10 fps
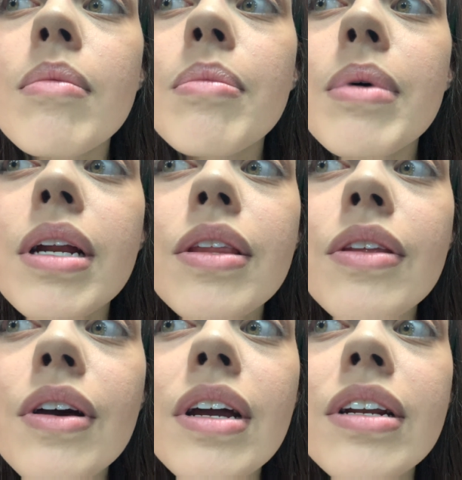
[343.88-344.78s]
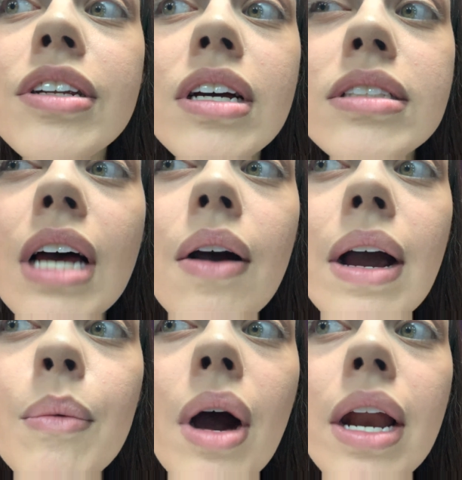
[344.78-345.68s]
But it's looking just how I
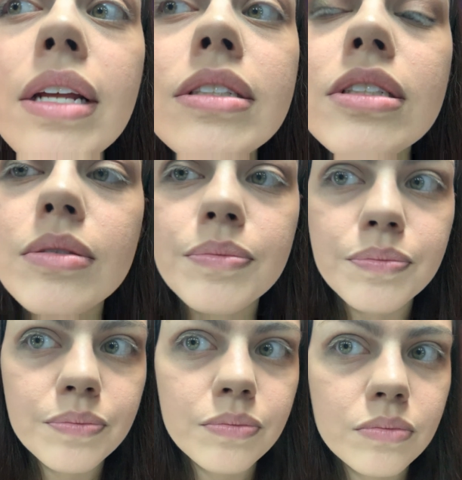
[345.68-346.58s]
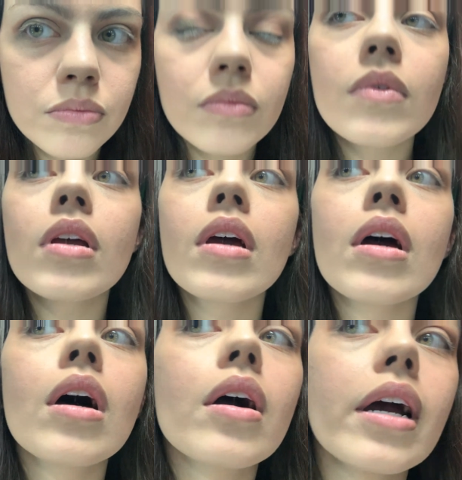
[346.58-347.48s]
want it to.
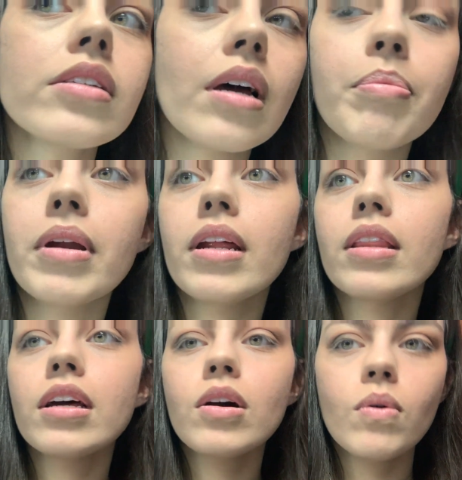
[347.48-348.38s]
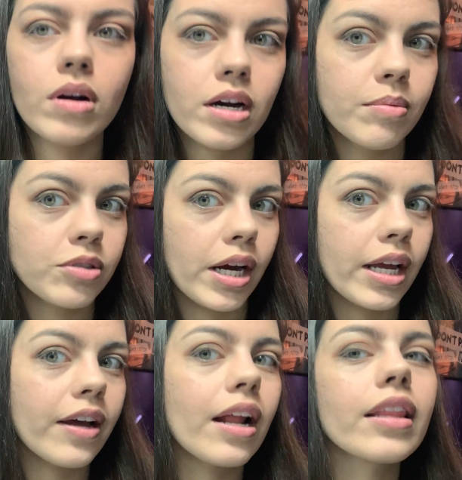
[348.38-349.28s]
Okay, so I put it in the corner. I'm trying to
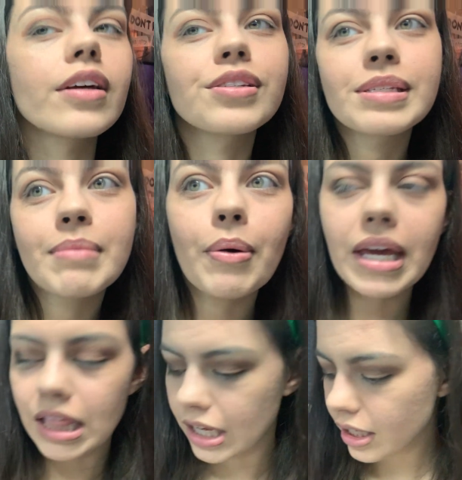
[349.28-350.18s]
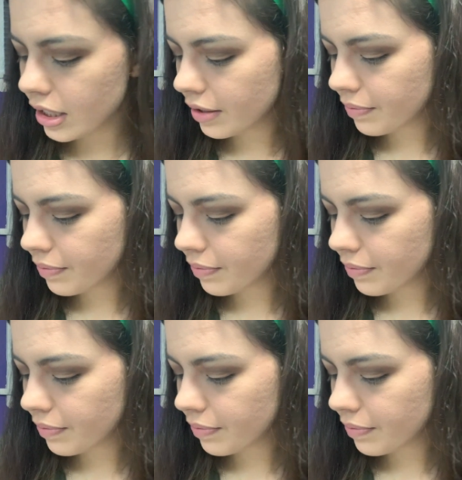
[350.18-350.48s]
get a little smoky look.